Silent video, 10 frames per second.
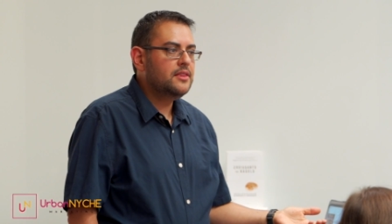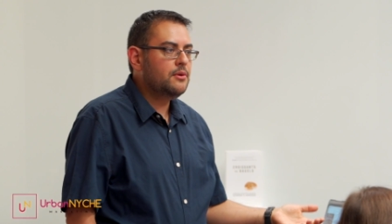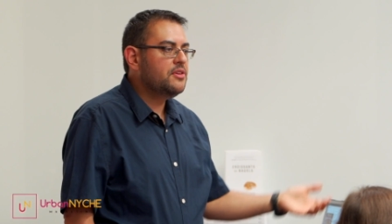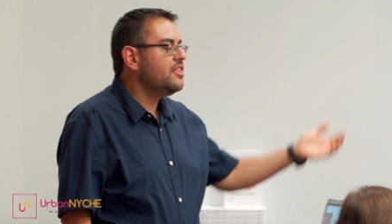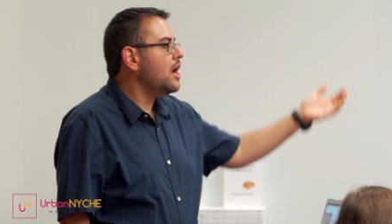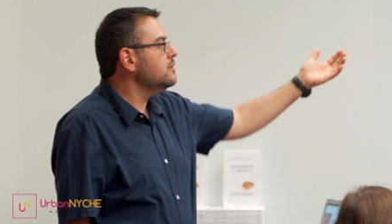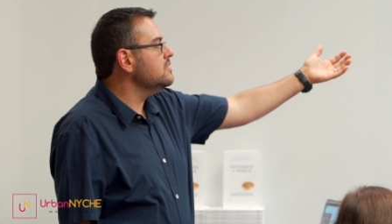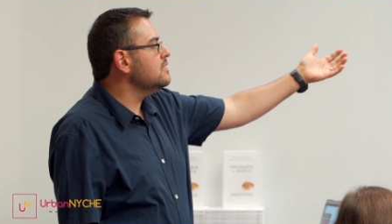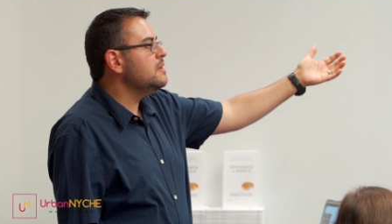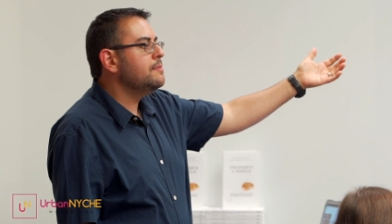There were
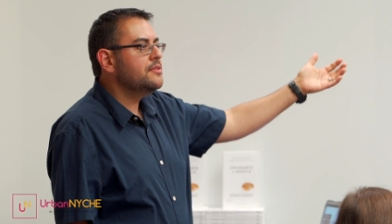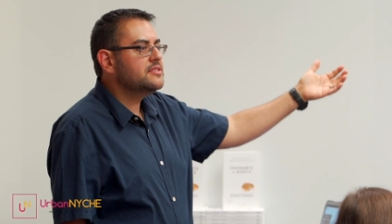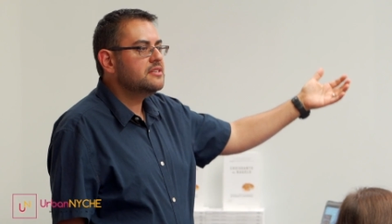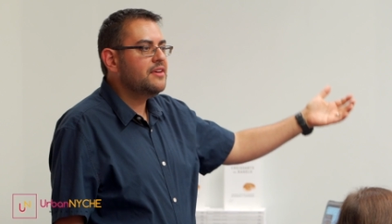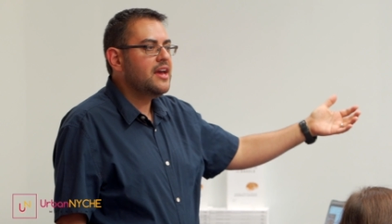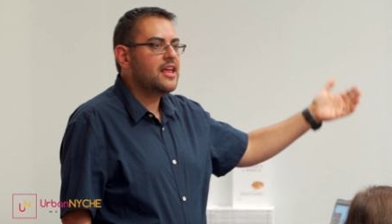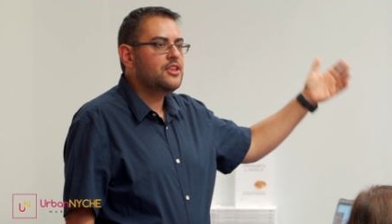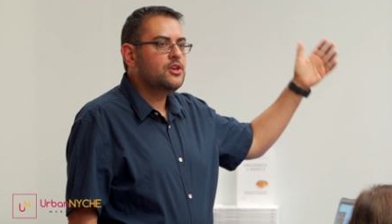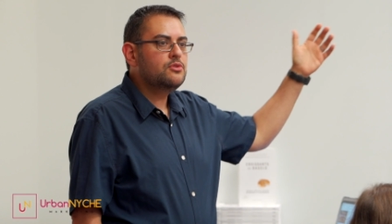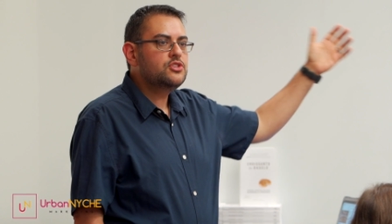thousands of people at this event,
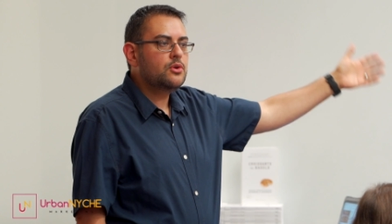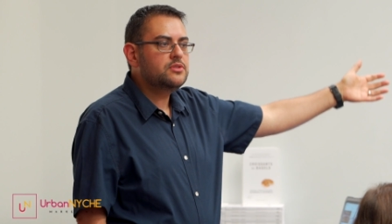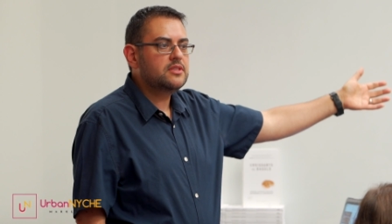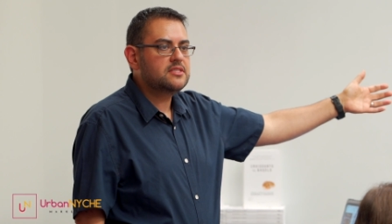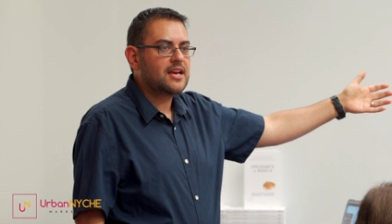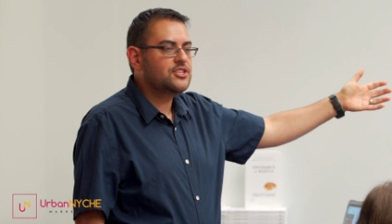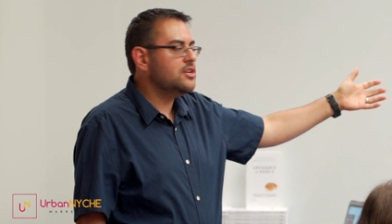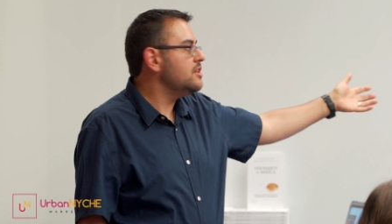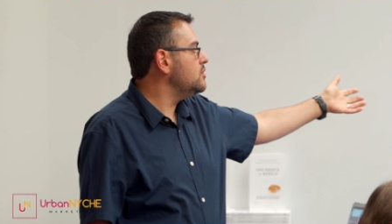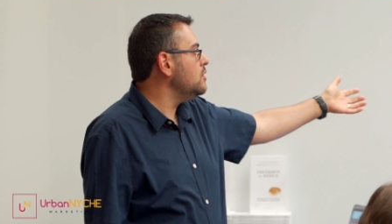and you chose this
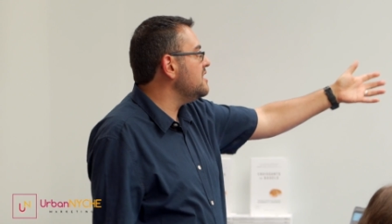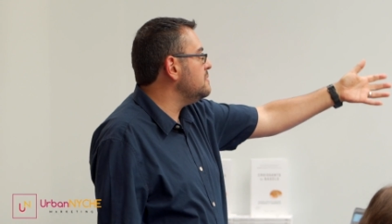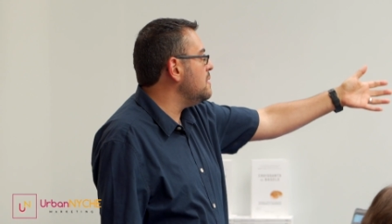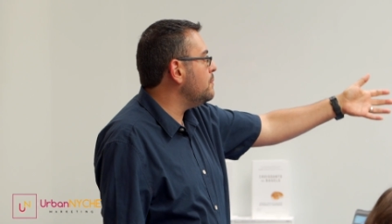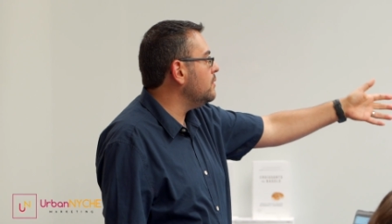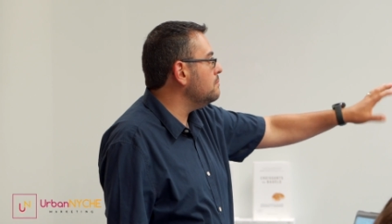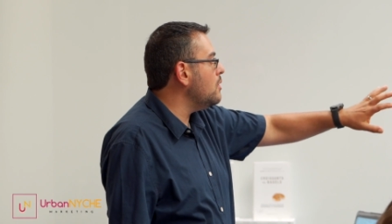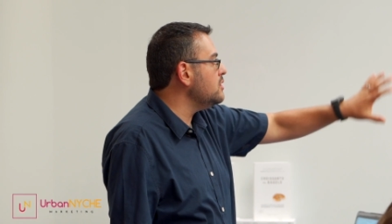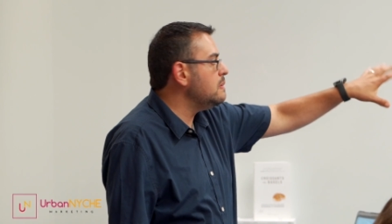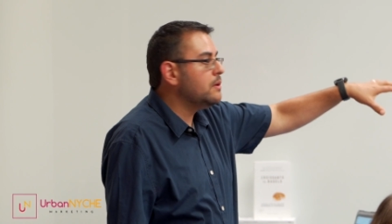session, and some of these people, and
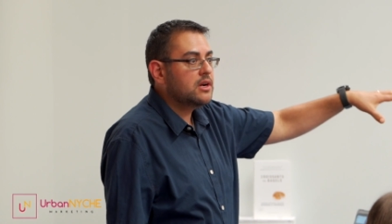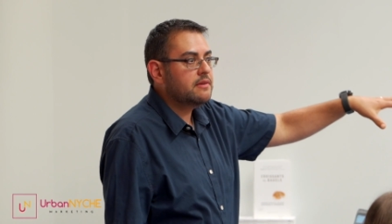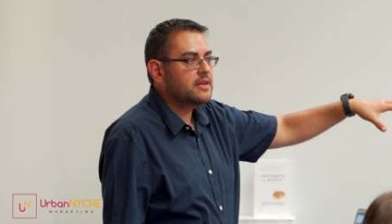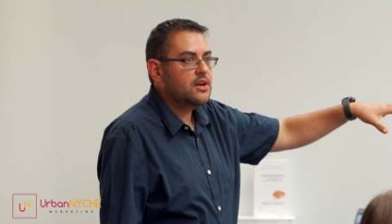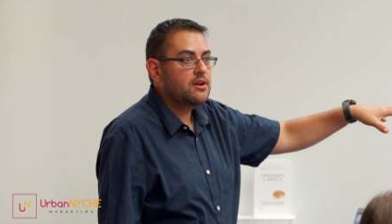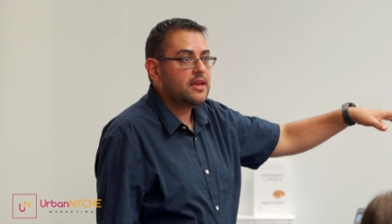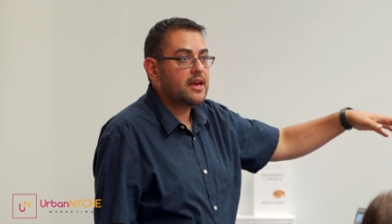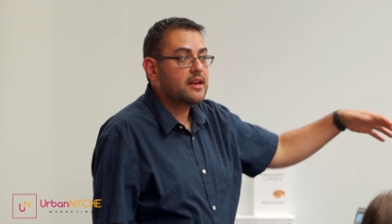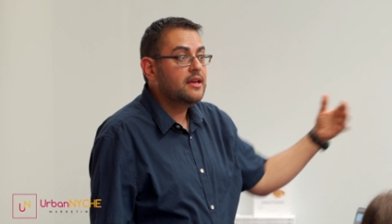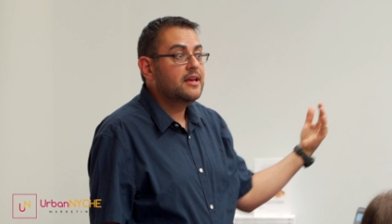most people aren't even here
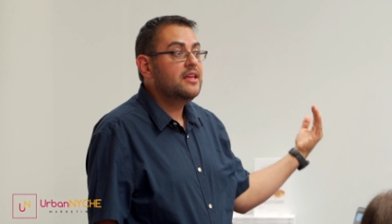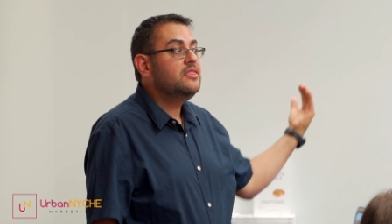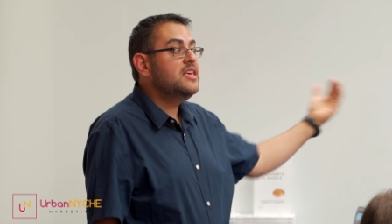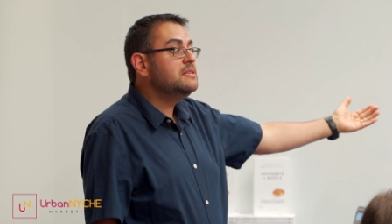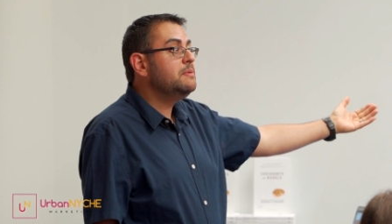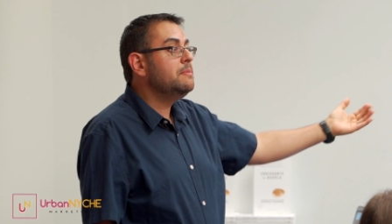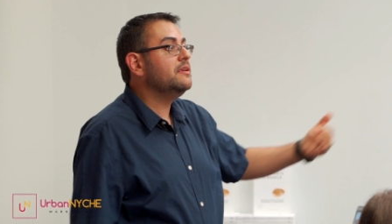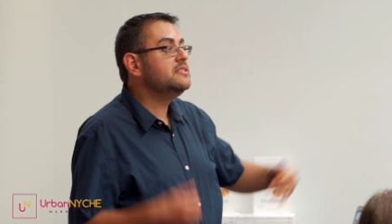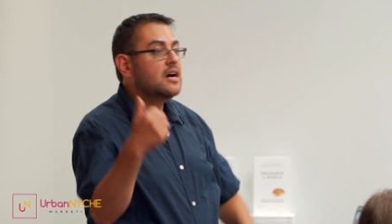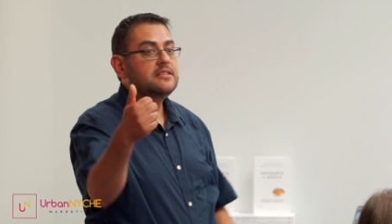yet. These
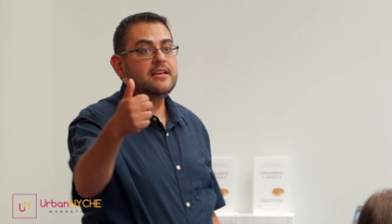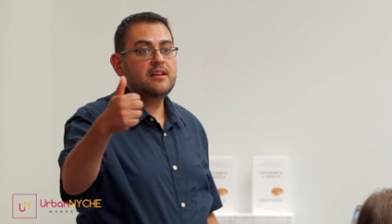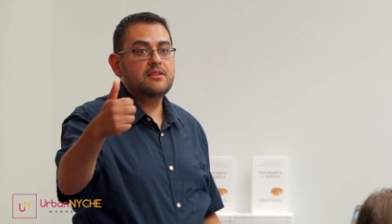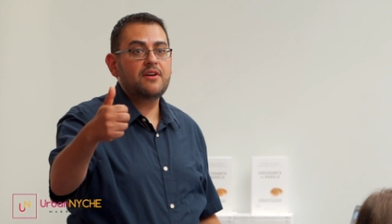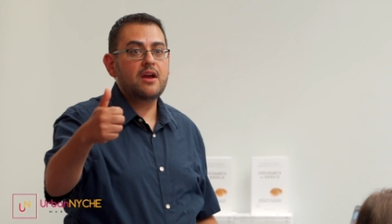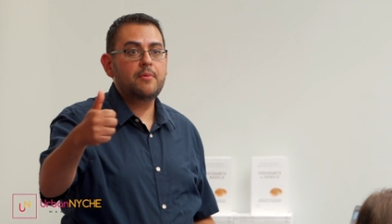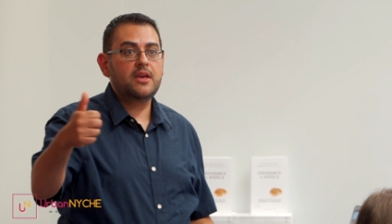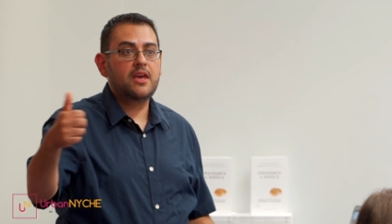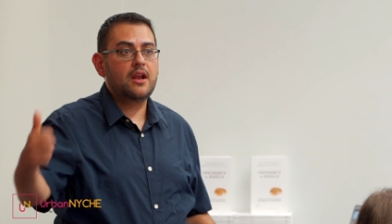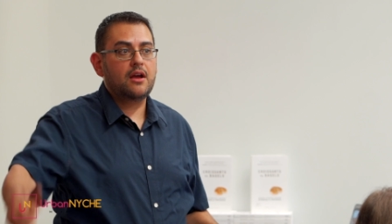people ducked out of the
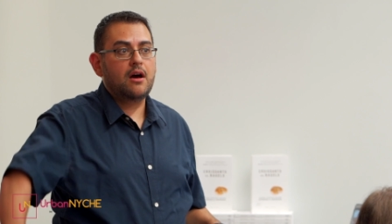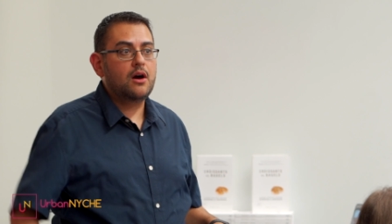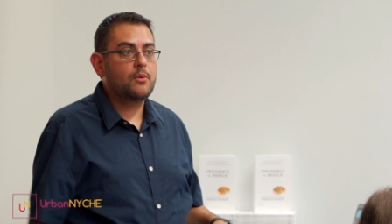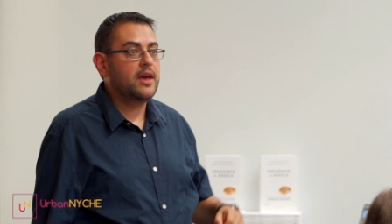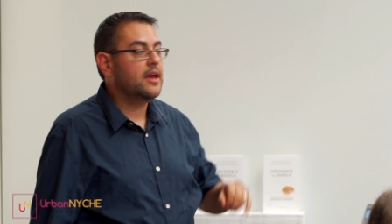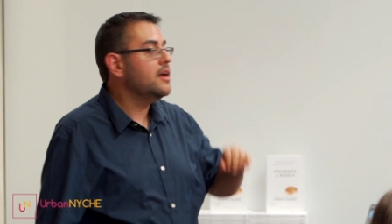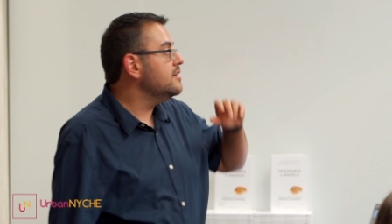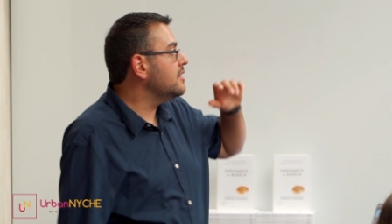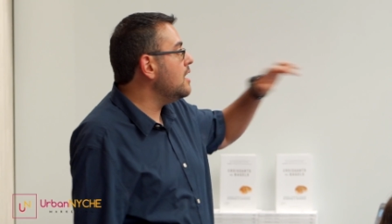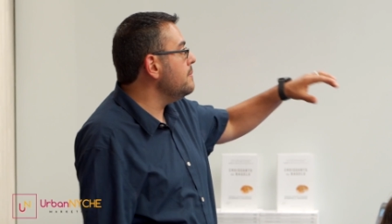vibrant, chaotic hallway
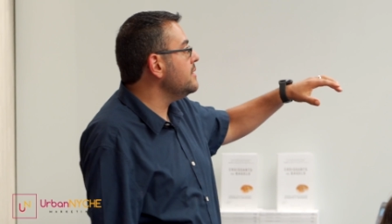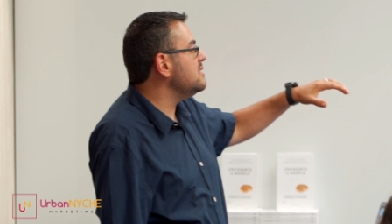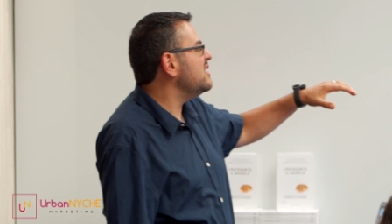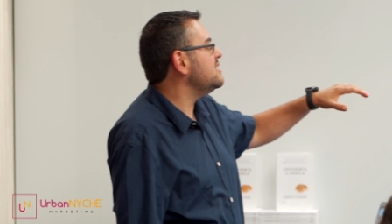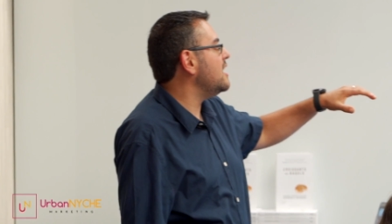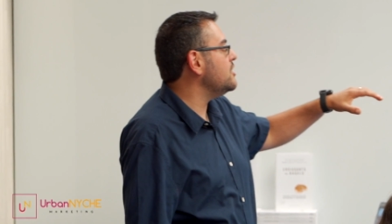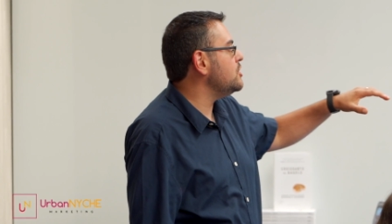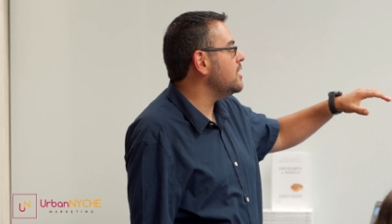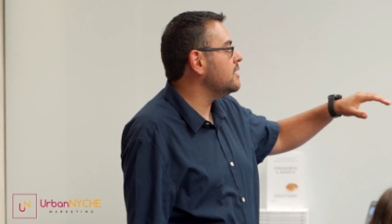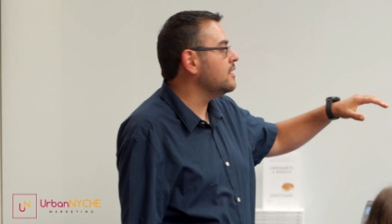to come into this
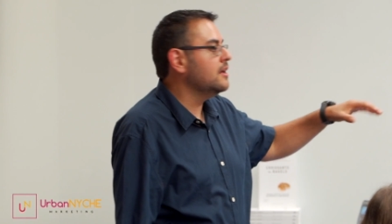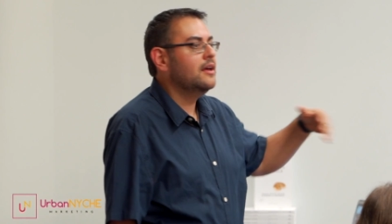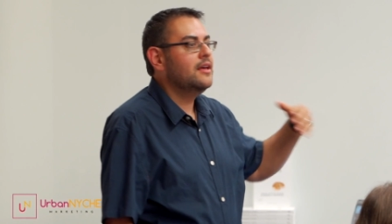session.